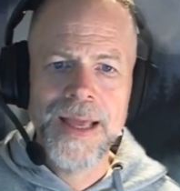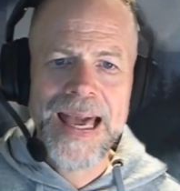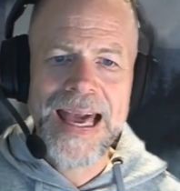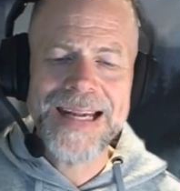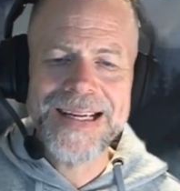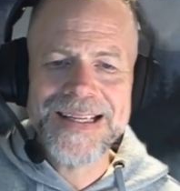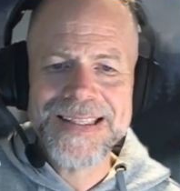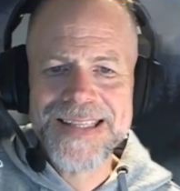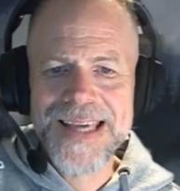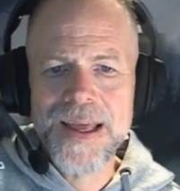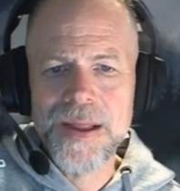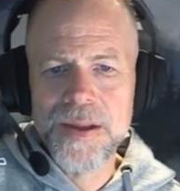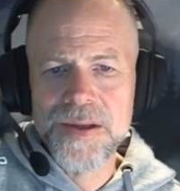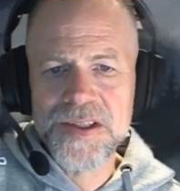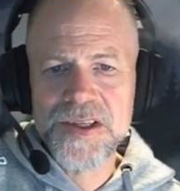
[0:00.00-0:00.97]
and it
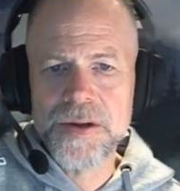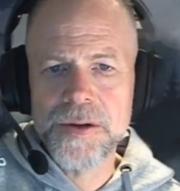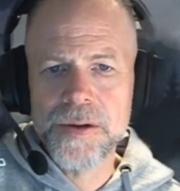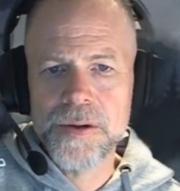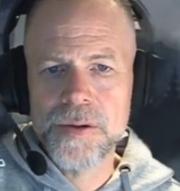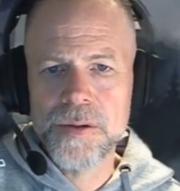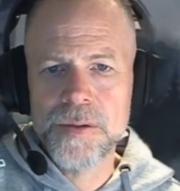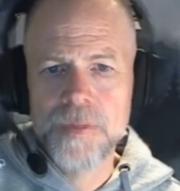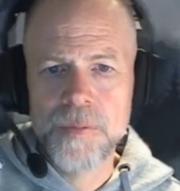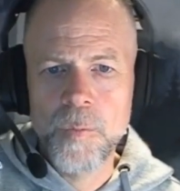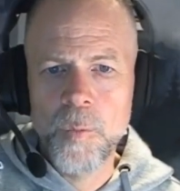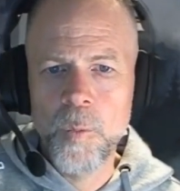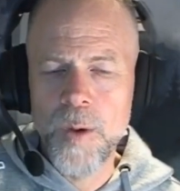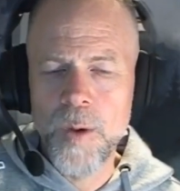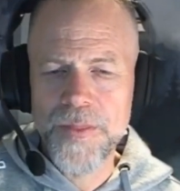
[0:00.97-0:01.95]
tells you
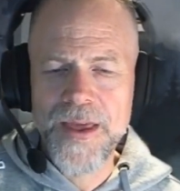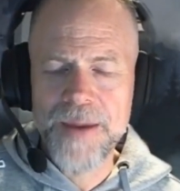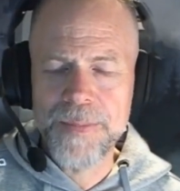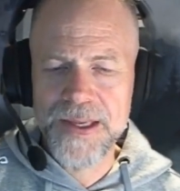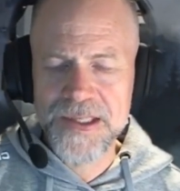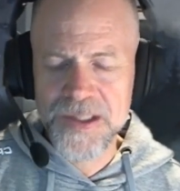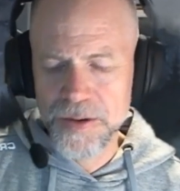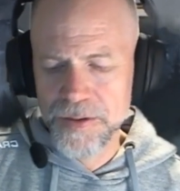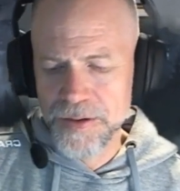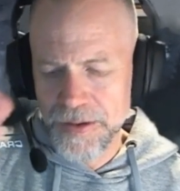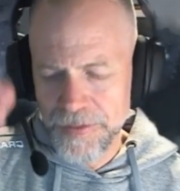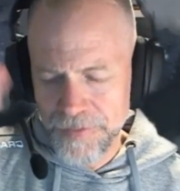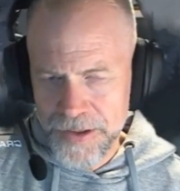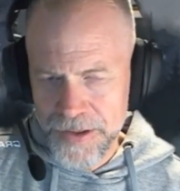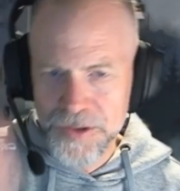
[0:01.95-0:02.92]
what that means. So
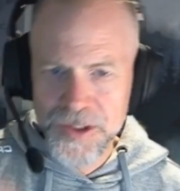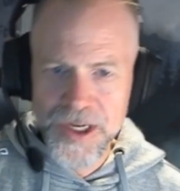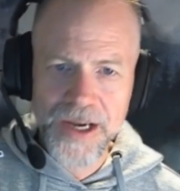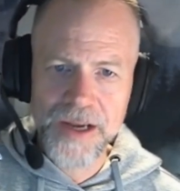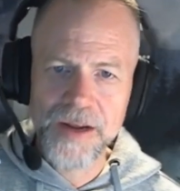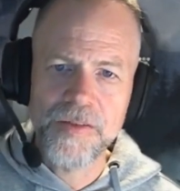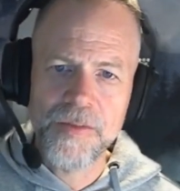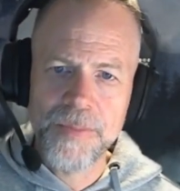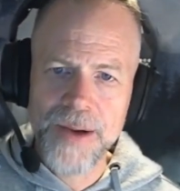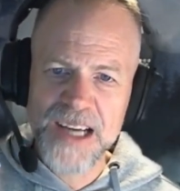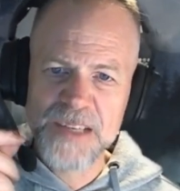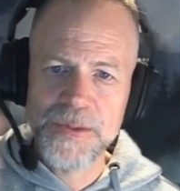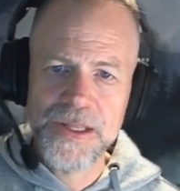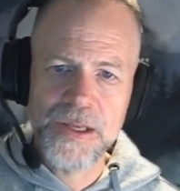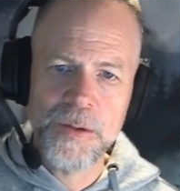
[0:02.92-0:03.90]
you check off a box,
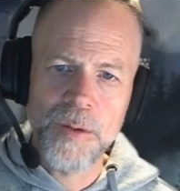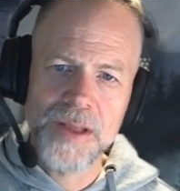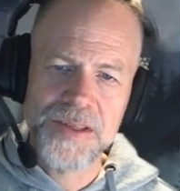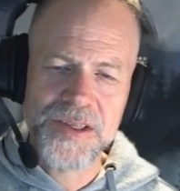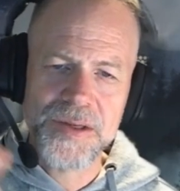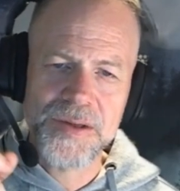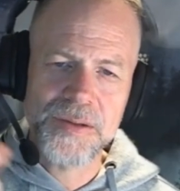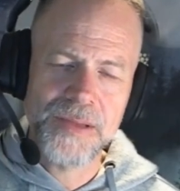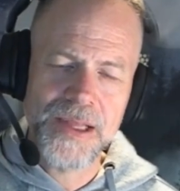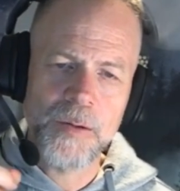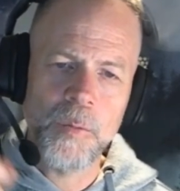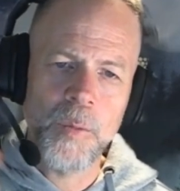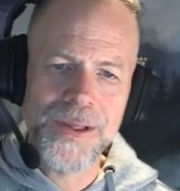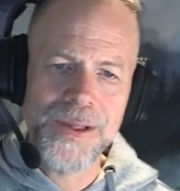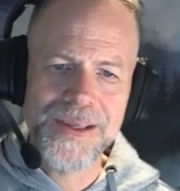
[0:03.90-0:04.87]
but you also like,
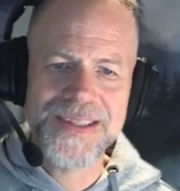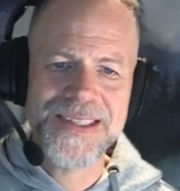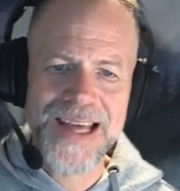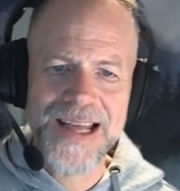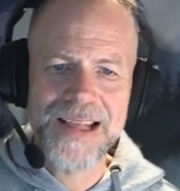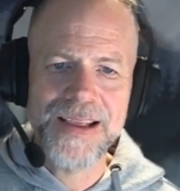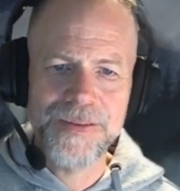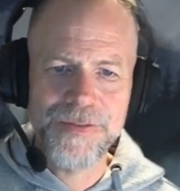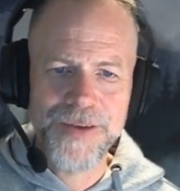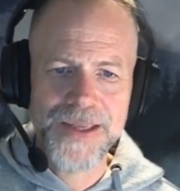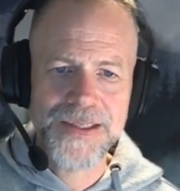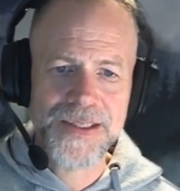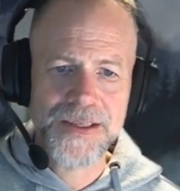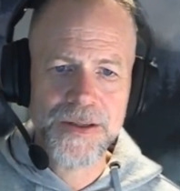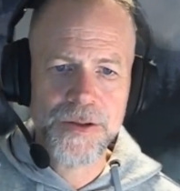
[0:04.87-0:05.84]
what is that
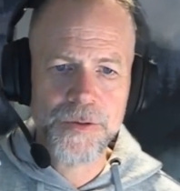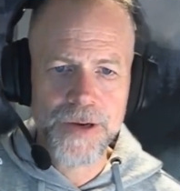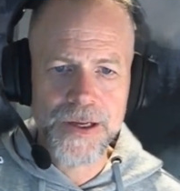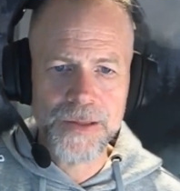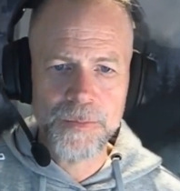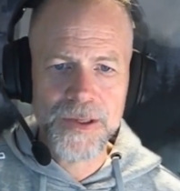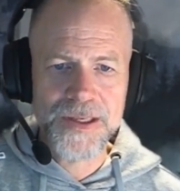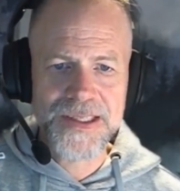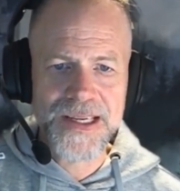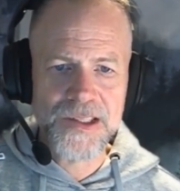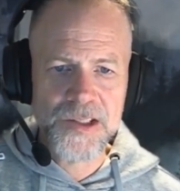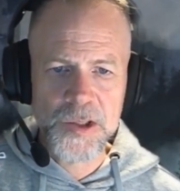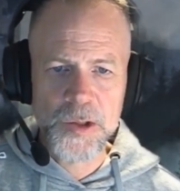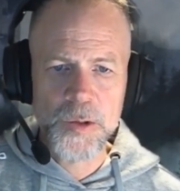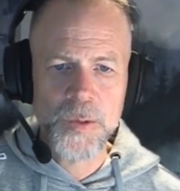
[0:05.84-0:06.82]
advancing a threat? What does that
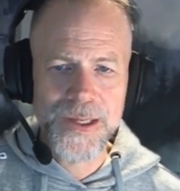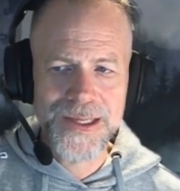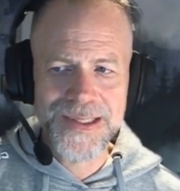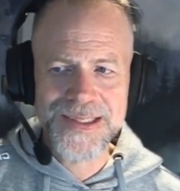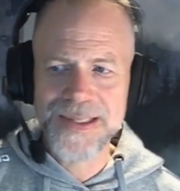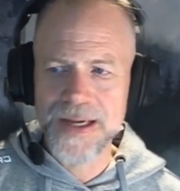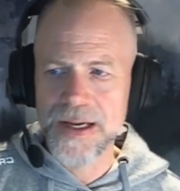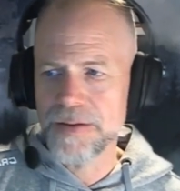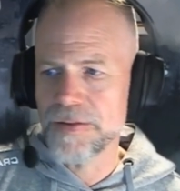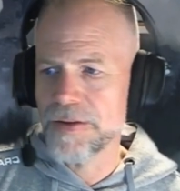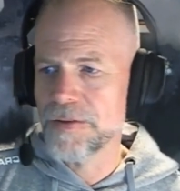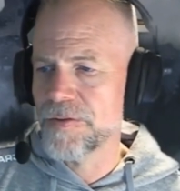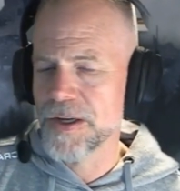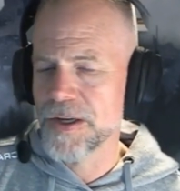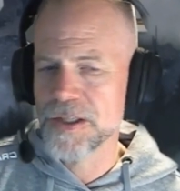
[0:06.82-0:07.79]
do inside of the
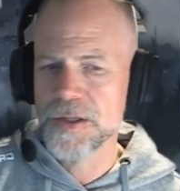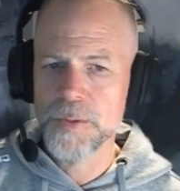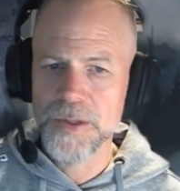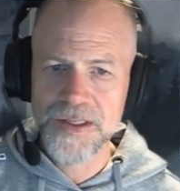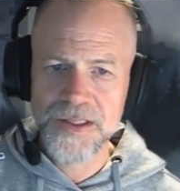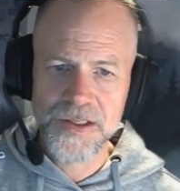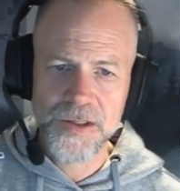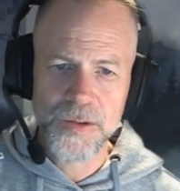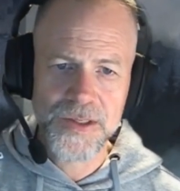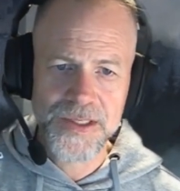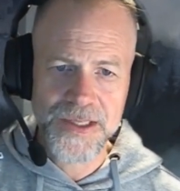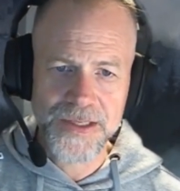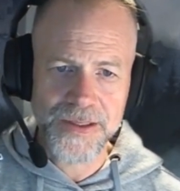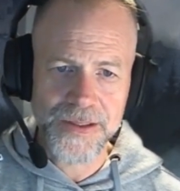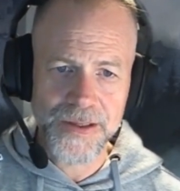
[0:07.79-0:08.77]
fiction? What does it do
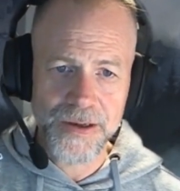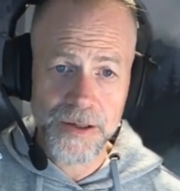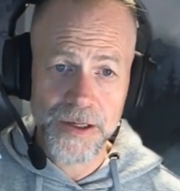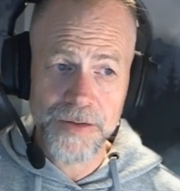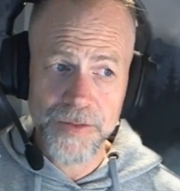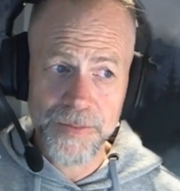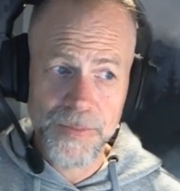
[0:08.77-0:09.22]
inside the narrative? And